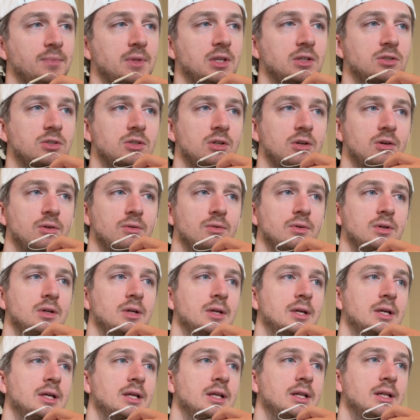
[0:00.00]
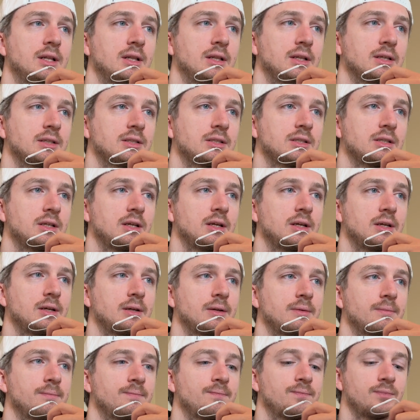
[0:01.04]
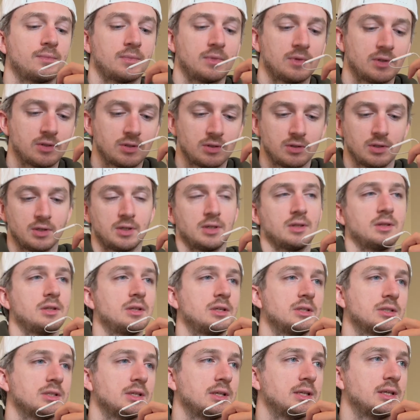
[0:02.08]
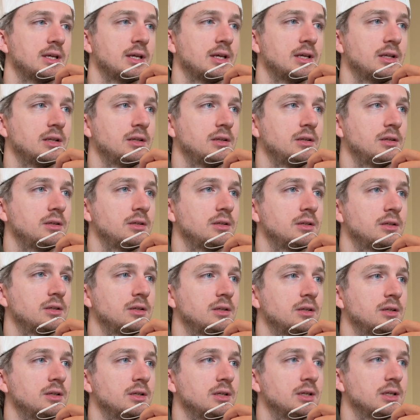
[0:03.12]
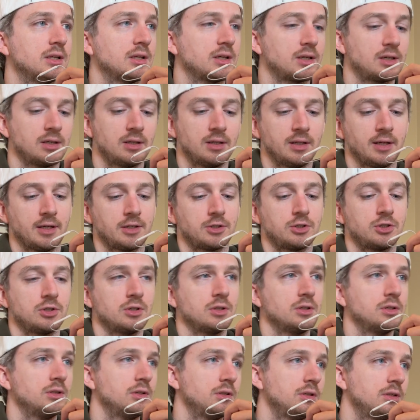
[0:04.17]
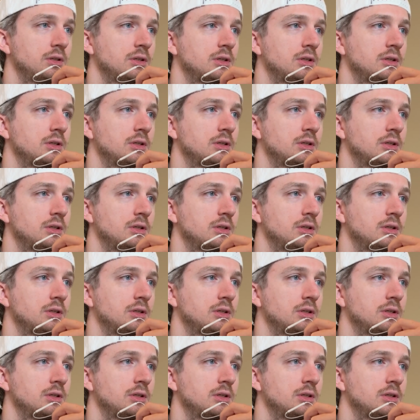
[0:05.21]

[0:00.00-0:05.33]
So let's look at these again in a collection.